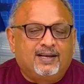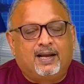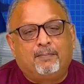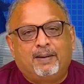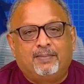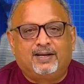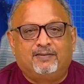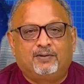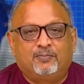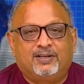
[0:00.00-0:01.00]
and maybe
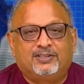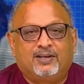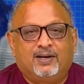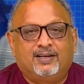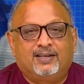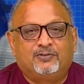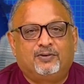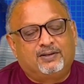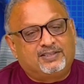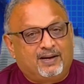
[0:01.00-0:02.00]
even restart
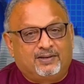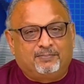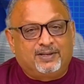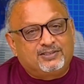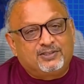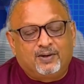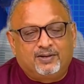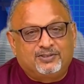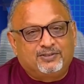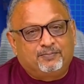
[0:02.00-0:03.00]
Israel-Saudi peace
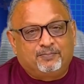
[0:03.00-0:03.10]
talks.